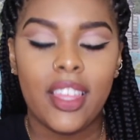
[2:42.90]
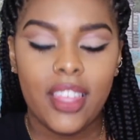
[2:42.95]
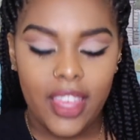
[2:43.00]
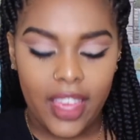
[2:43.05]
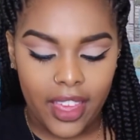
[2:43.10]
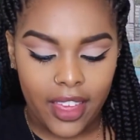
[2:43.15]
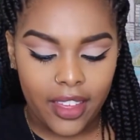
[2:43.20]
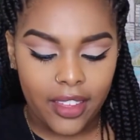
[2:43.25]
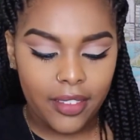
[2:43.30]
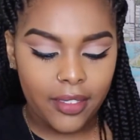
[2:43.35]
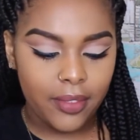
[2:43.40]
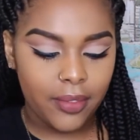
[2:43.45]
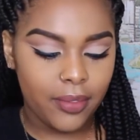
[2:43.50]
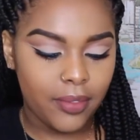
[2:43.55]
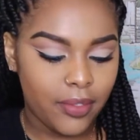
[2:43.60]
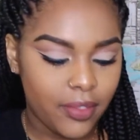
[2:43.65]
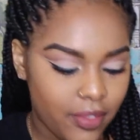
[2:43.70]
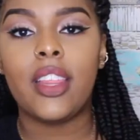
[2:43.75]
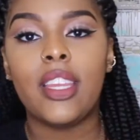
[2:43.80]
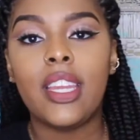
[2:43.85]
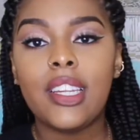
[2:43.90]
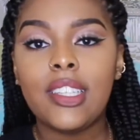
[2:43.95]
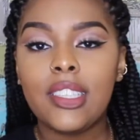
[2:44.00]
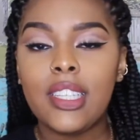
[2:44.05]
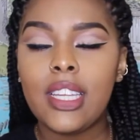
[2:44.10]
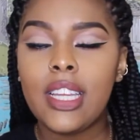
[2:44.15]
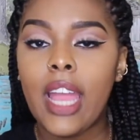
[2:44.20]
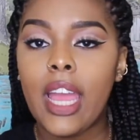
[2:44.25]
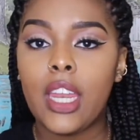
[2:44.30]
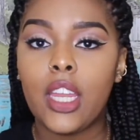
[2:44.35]
yeah. The next
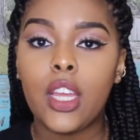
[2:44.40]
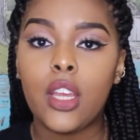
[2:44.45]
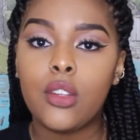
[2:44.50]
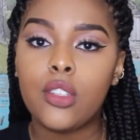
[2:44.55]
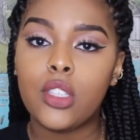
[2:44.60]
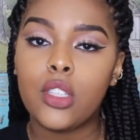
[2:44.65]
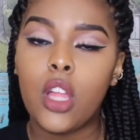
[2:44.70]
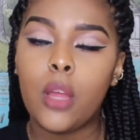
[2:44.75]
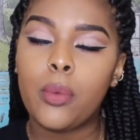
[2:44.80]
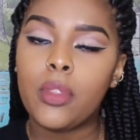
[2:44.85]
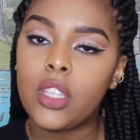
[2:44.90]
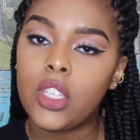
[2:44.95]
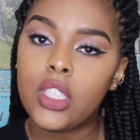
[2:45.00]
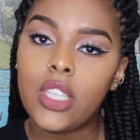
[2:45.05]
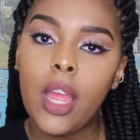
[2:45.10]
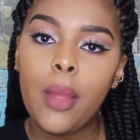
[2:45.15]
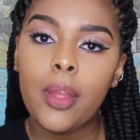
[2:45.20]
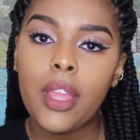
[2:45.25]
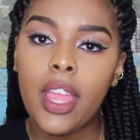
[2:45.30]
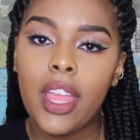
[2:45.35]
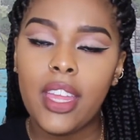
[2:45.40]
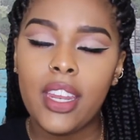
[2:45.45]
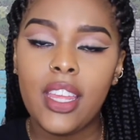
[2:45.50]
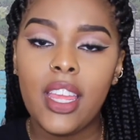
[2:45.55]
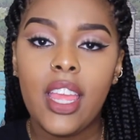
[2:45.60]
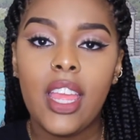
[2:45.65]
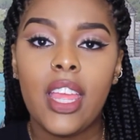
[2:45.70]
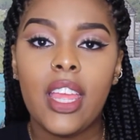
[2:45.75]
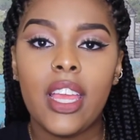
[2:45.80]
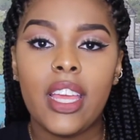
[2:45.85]
thing kind of goes along with the shower caddy,
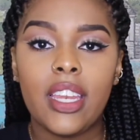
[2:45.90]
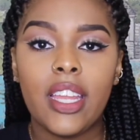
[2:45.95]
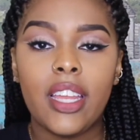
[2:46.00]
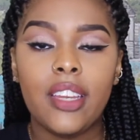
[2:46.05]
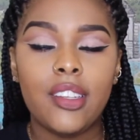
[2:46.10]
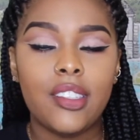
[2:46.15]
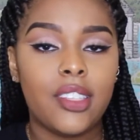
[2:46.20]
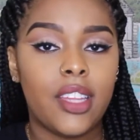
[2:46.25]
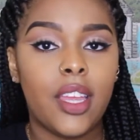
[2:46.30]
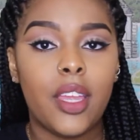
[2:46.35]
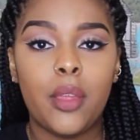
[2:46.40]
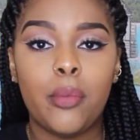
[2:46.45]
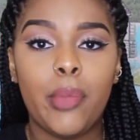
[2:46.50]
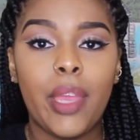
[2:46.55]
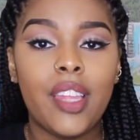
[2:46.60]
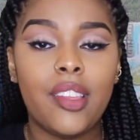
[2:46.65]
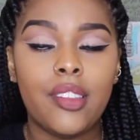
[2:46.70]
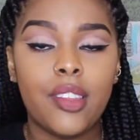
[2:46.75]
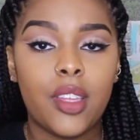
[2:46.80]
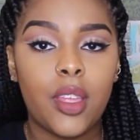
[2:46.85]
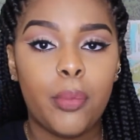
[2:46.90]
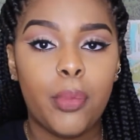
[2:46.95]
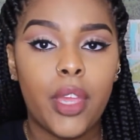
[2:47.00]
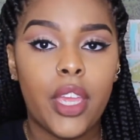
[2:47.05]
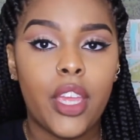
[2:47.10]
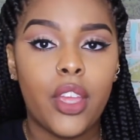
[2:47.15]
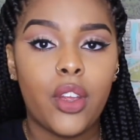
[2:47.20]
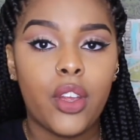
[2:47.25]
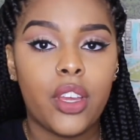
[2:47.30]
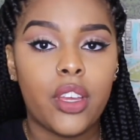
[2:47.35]
and that is a basic
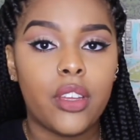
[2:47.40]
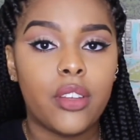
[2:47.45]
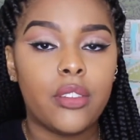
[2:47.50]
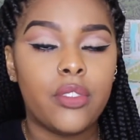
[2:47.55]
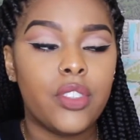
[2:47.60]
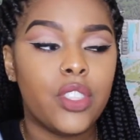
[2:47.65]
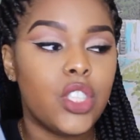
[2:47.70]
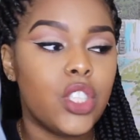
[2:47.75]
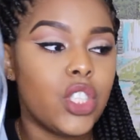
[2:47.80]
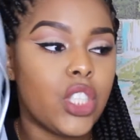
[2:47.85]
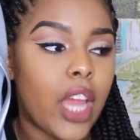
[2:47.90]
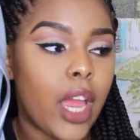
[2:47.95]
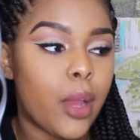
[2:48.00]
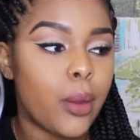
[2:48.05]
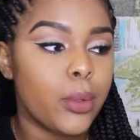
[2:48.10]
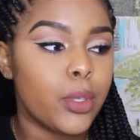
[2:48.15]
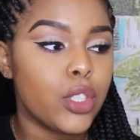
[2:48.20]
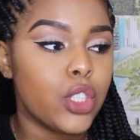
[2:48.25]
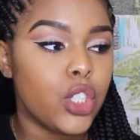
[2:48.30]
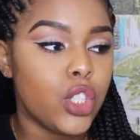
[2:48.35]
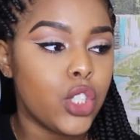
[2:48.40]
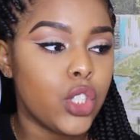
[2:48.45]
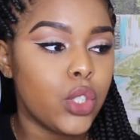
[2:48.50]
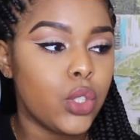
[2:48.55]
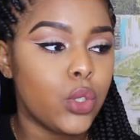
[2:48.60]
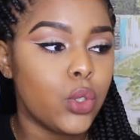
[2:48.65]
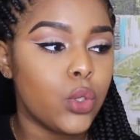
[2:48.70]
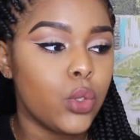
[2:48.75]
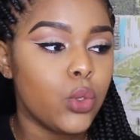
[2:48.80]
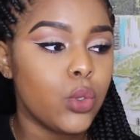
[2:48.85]
pair of shower
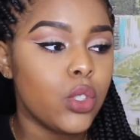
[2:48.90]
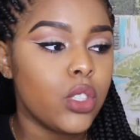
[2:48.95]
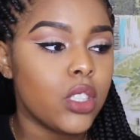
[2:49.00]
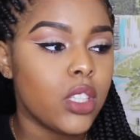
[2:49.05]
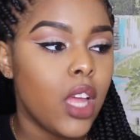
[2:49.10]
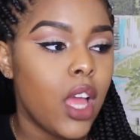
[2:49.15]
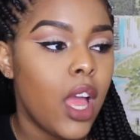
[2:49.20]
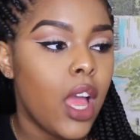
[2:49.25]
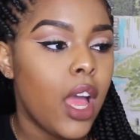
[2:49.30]
shoes.